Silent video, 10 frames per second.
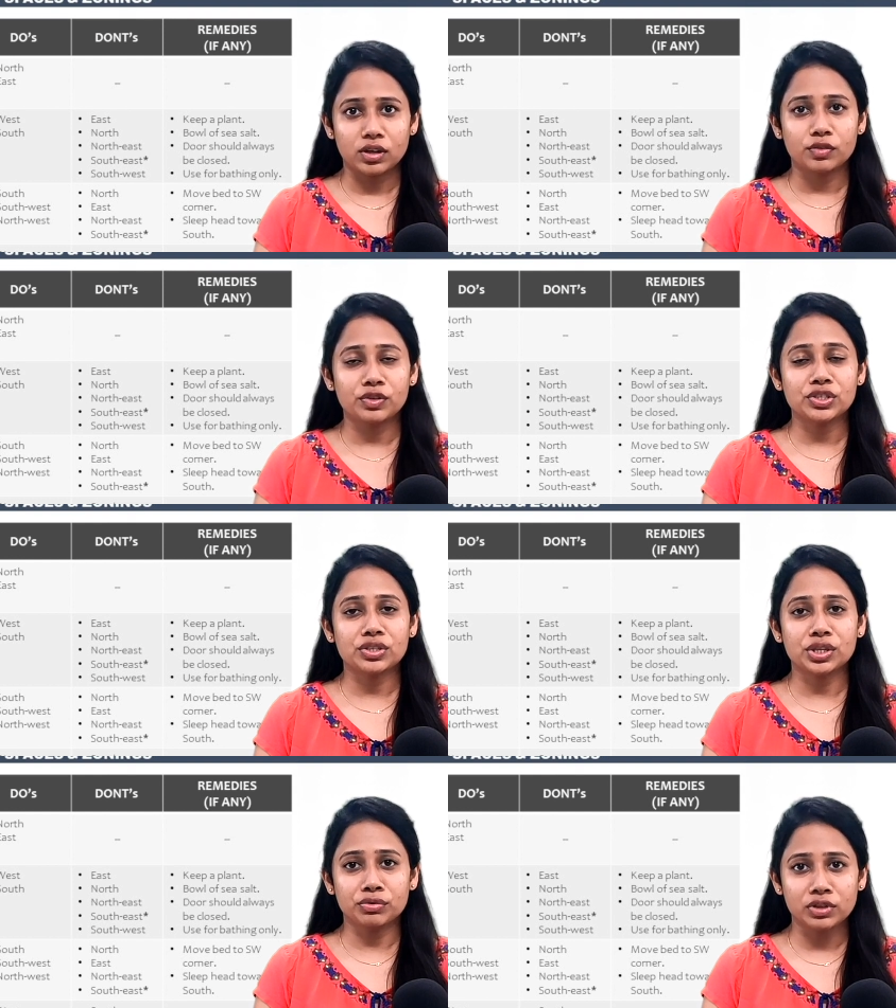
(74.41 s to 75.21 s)
which
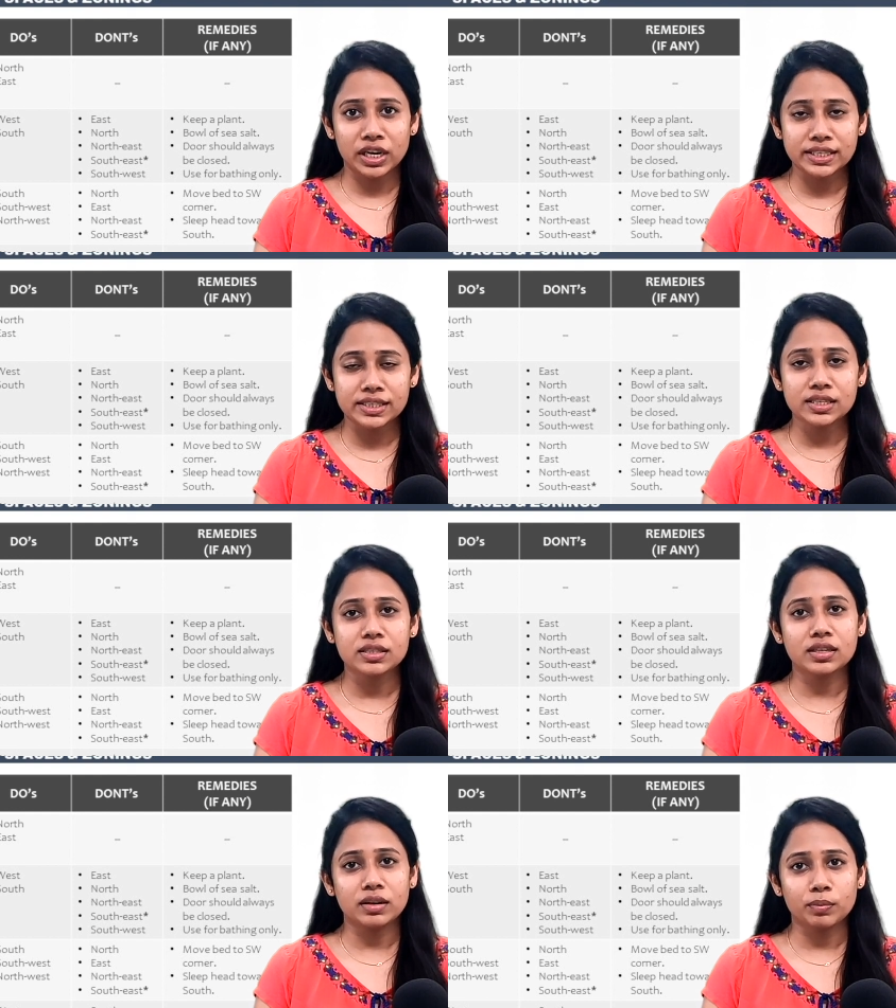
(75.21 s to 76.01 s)

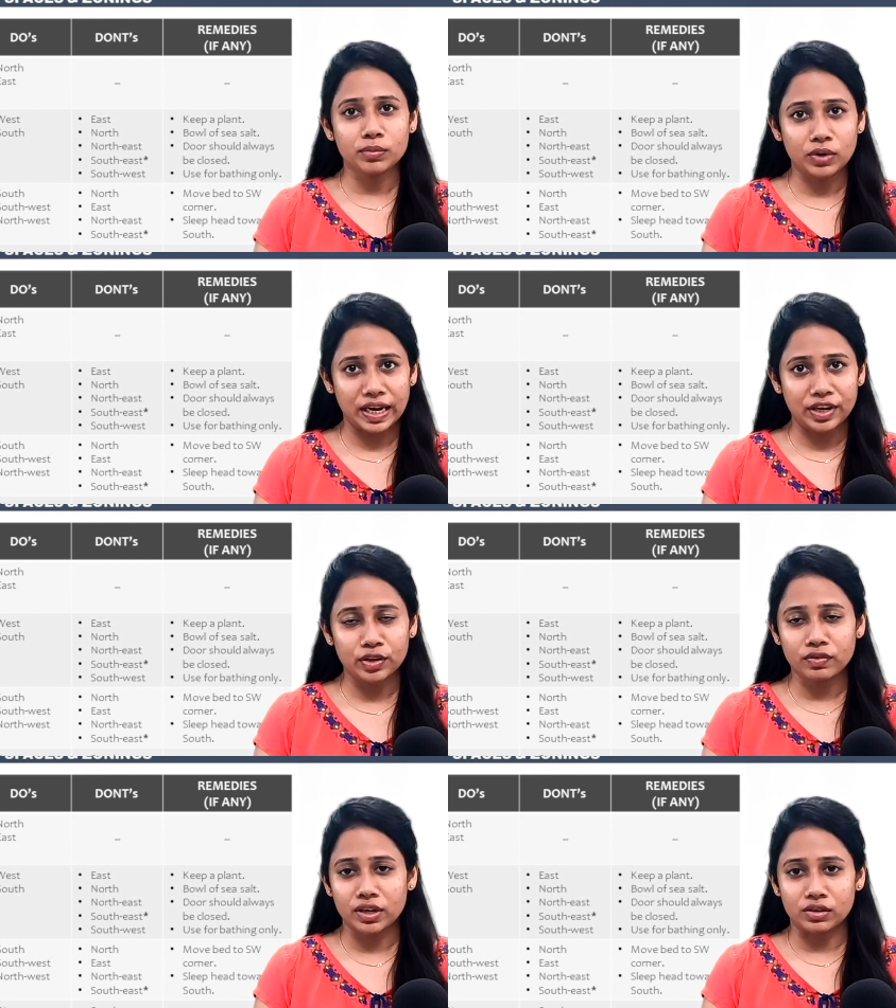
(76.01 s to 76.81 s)
neutralizes the
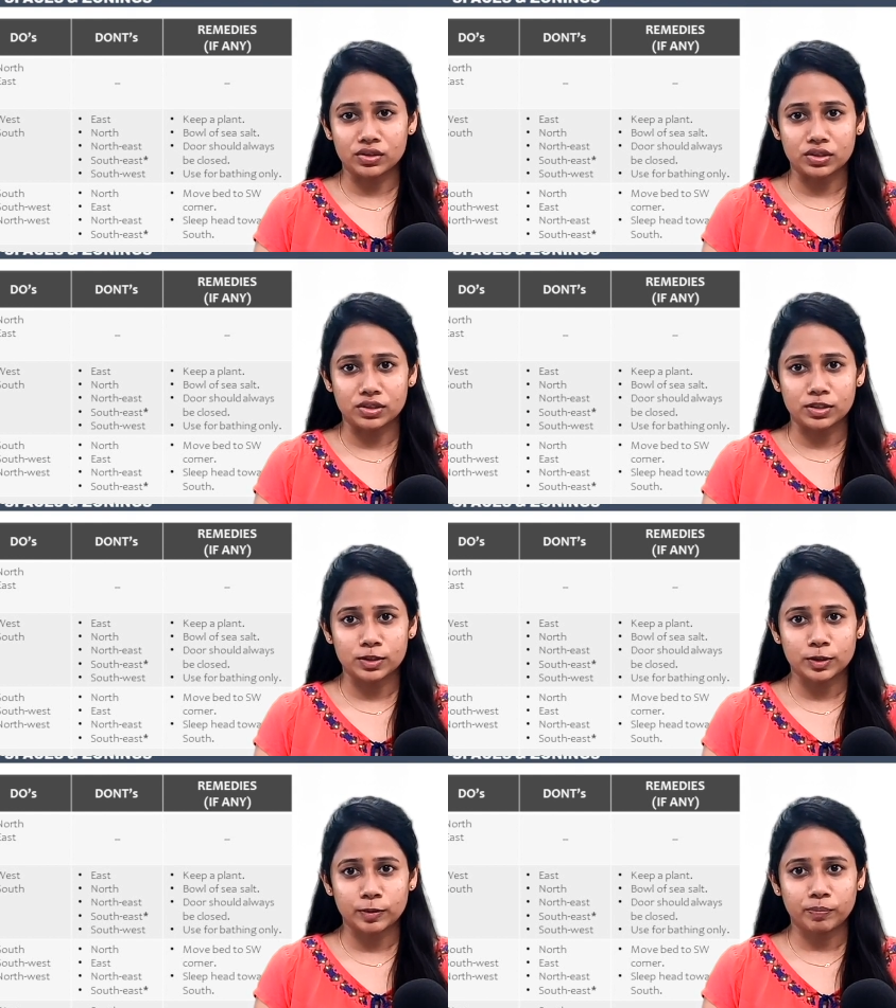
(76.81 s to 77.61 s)
negative energies.